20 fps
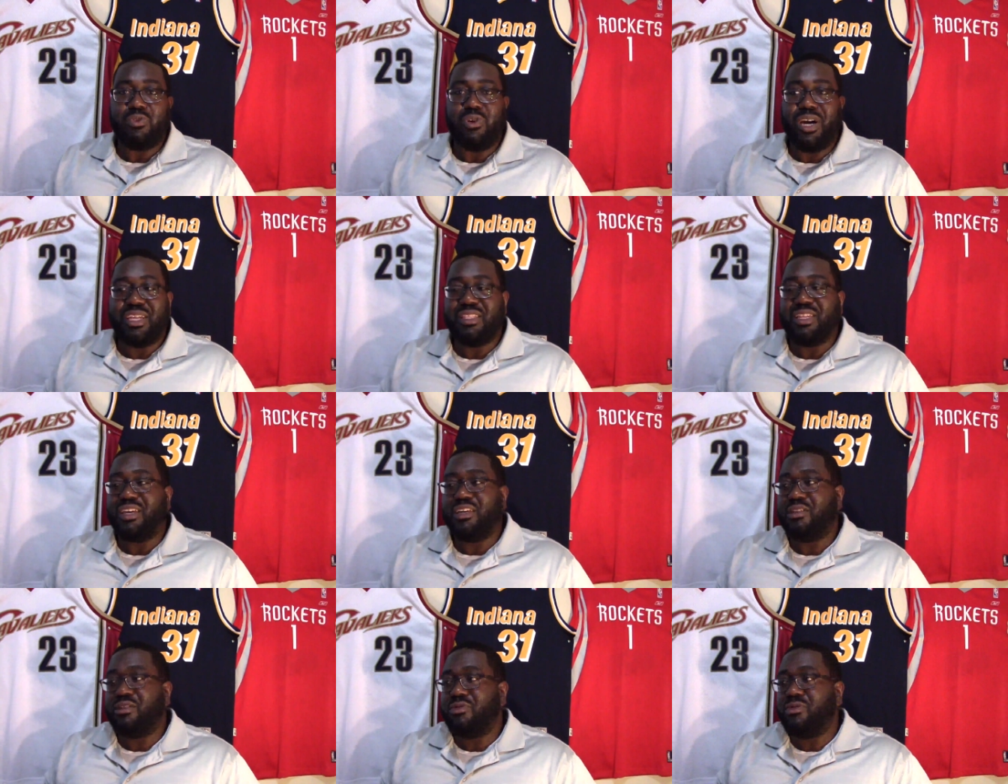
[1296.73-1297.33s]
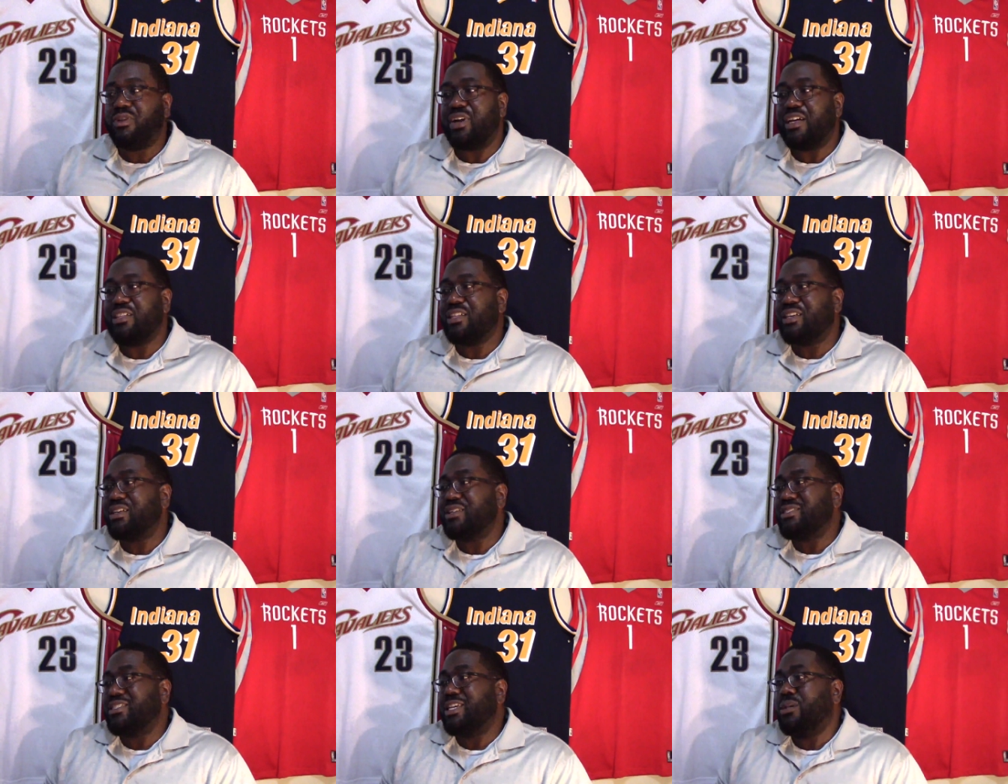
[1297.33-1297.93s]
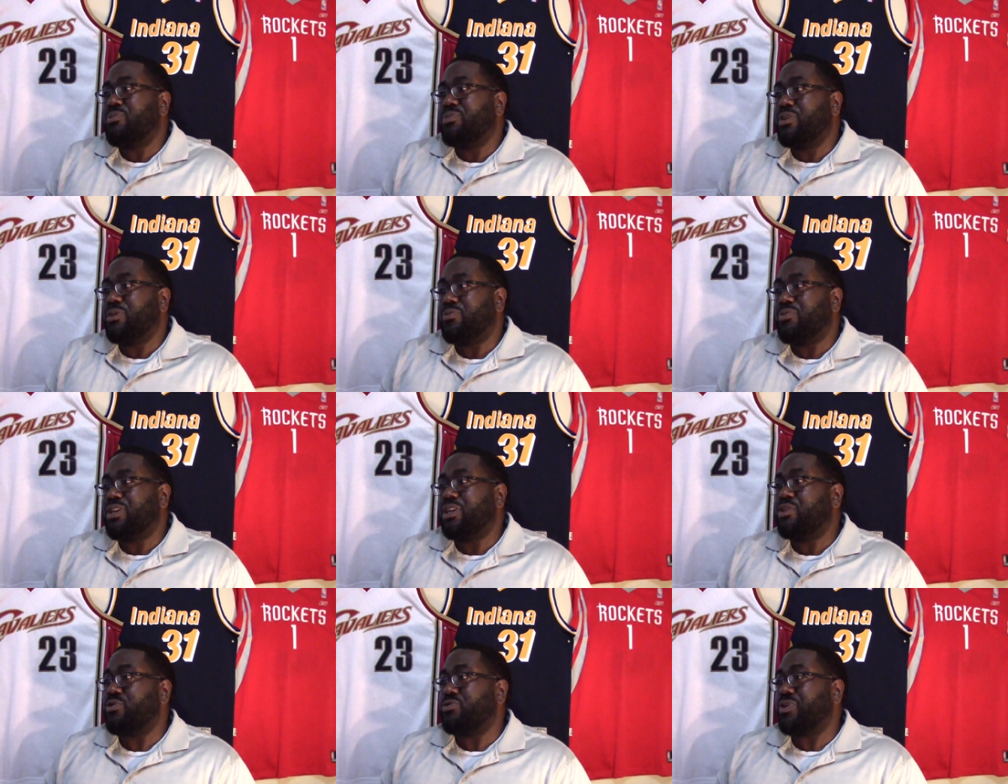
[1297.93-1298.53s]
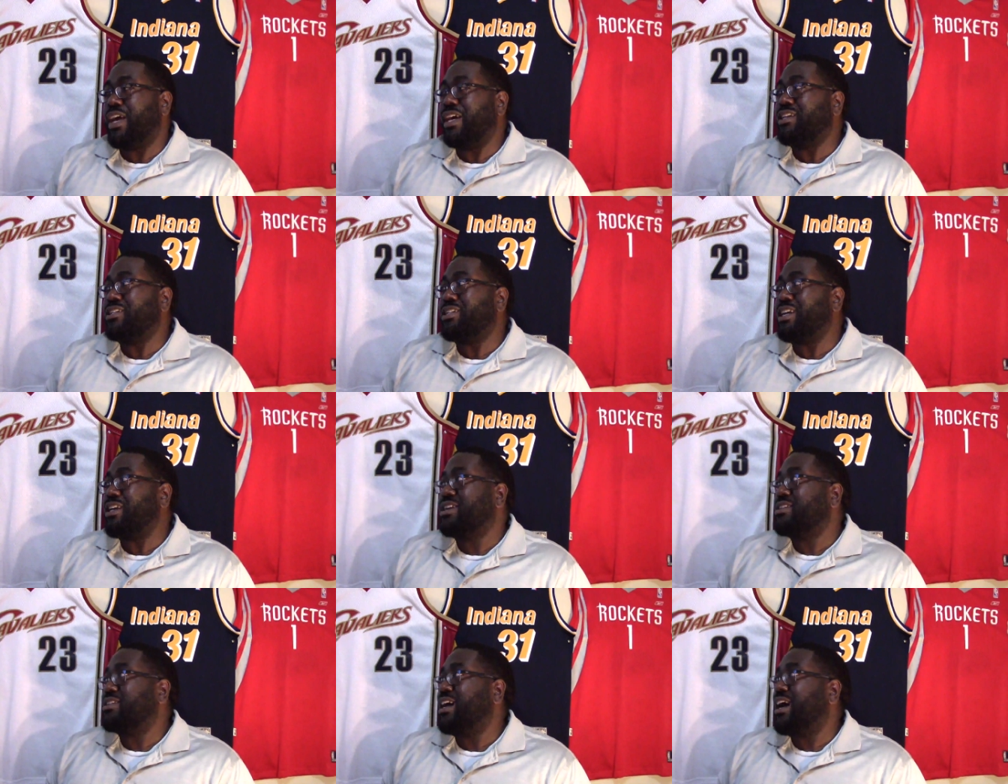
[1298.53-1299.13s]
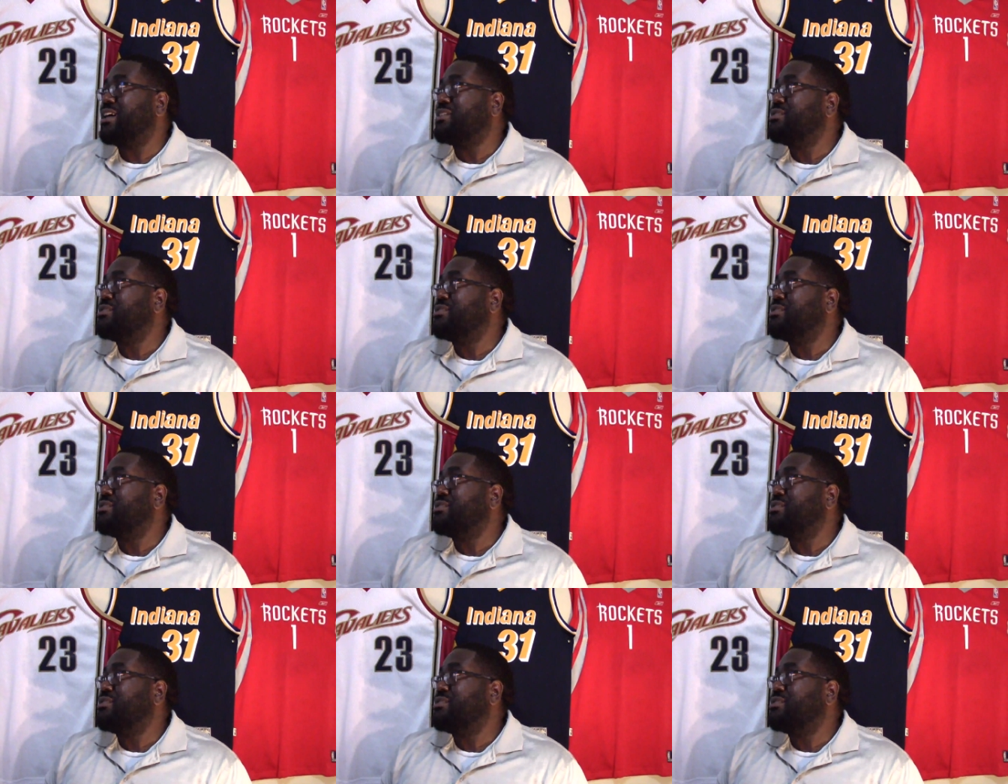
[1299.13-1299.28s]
I think a team can be created that can knock